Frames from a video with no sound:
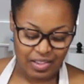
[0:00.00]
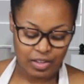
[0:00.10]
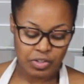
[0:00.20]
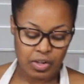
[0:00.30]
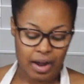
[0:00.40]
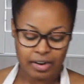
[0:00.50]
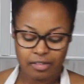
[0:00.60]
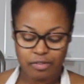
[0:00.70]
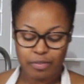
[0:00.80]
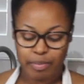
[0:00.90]
there's a lot
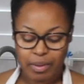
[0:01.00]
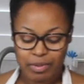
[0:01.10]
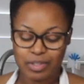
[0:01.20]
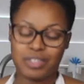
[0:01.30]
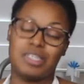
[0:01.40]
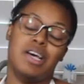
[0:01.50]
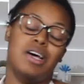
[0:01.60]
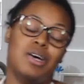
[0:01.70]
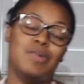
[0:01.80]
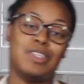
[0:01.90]
of bubbles,
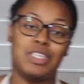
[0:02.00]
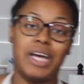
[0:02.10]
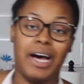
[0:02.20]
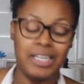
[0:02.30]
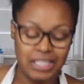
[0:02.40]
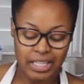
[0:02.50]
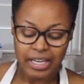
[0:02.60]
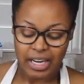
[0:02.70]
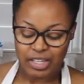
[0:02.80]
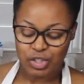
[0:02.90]
which in
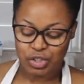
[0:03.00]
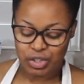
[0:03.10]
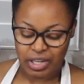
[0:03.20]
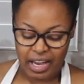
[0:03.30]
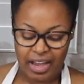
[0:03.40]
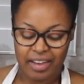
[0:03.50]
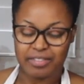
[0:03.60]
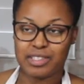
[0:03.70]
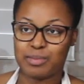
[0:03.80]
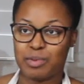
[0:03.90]
hindsight I should have
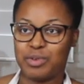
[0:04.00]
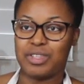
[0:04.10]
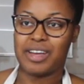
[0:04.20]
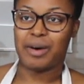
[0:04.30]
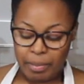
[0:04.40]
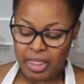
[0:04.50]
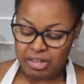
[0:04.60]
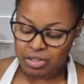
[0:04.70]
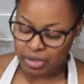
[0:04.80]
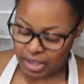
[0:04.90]
smoothed out. But
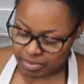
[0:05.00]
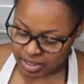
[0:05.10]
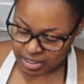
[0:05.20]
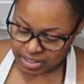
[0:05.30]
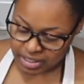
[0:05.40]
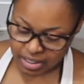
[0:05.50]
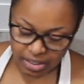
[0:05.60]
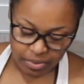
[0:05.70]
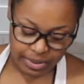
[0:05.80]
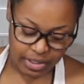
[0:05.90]
that's okay because I
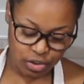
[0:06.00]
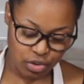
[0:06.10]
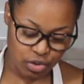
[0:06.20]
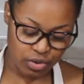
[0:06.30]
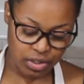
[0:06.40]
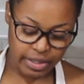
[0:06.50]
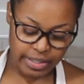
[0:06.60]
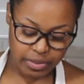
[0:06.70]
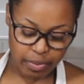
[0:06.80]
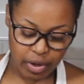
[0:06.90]
think we can just use this